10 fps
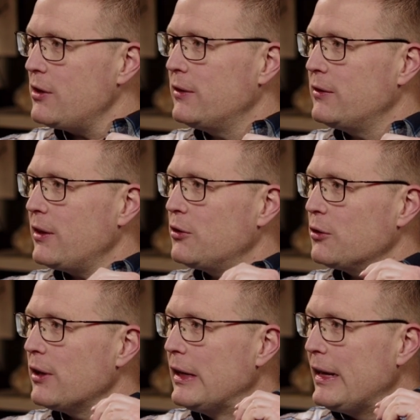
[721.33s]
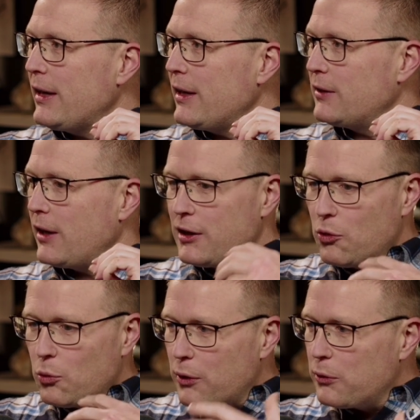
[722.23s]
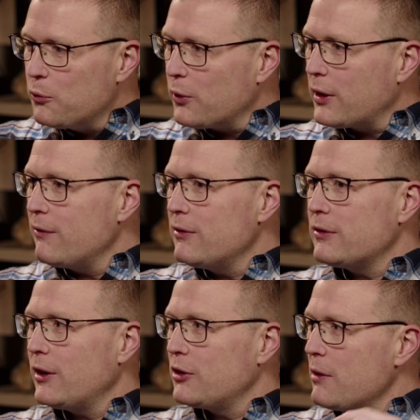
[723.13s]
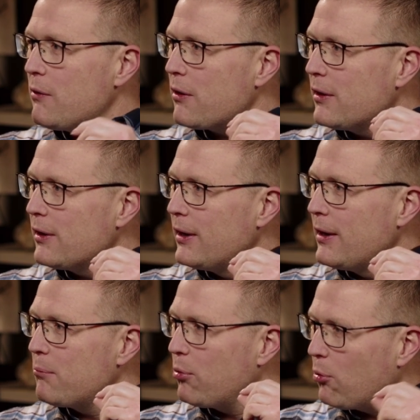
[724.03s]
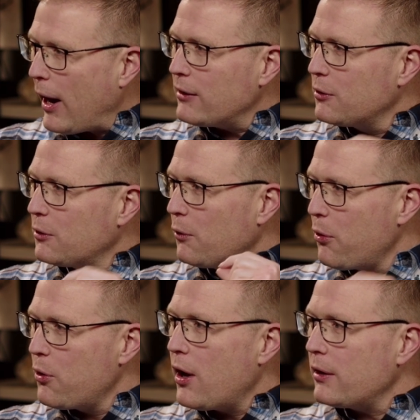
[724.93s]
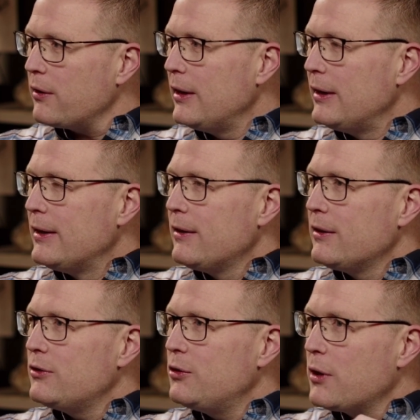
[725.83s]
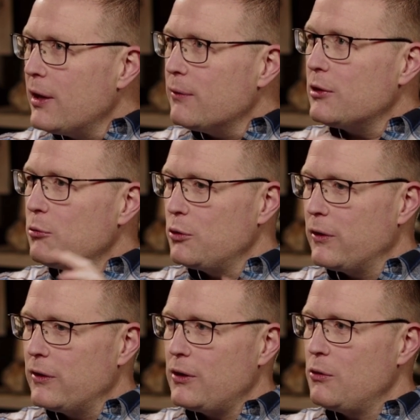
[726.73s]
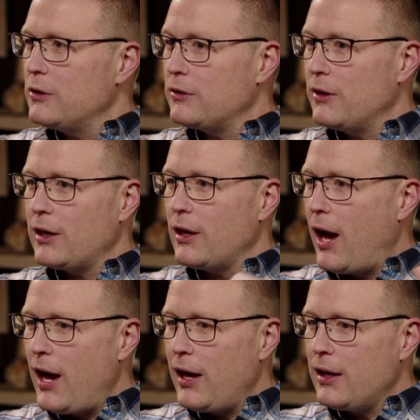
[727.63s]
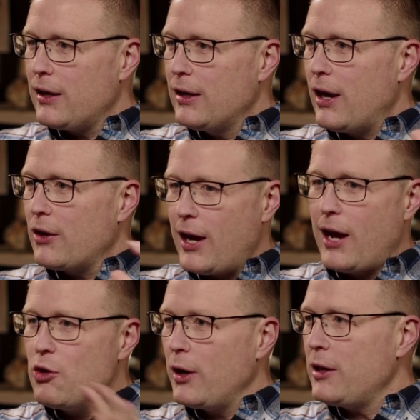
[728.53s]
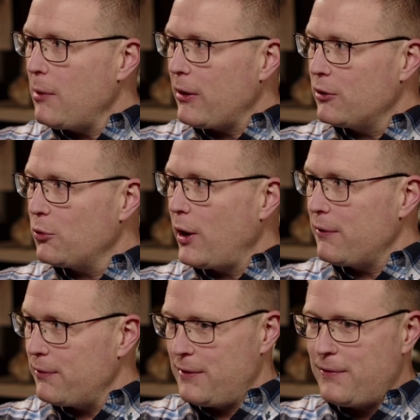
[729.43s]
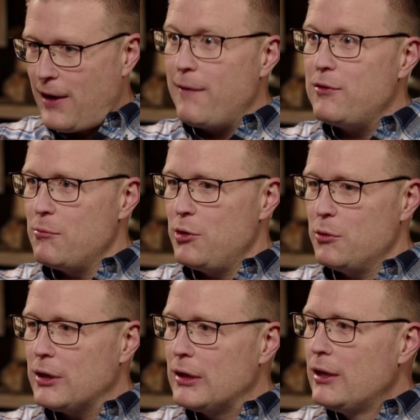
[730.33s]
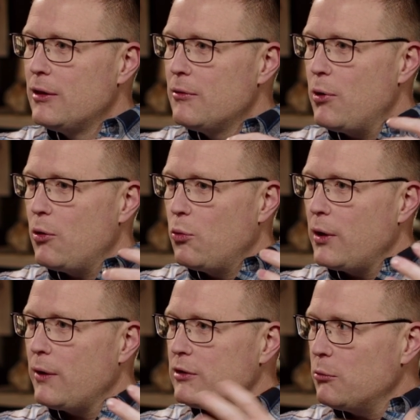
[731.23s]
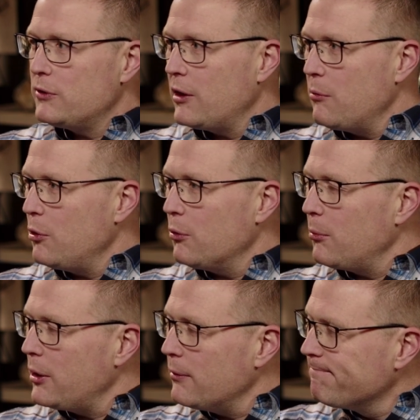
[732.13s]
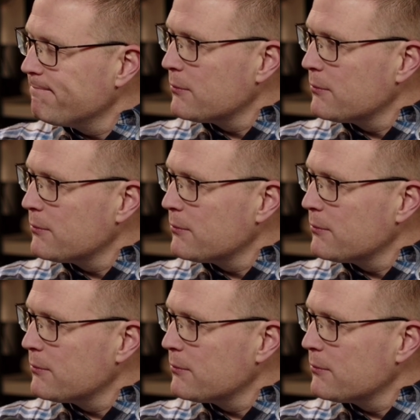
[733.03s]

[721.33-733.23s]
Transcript: Is is there is it I need to work through forgiveness? Like, do you have a practical thought to give someone who's listening who's just like, I okay, I know I need to make things right if if I've done the manure. But what if someone's done the manure to me? Uh -huh.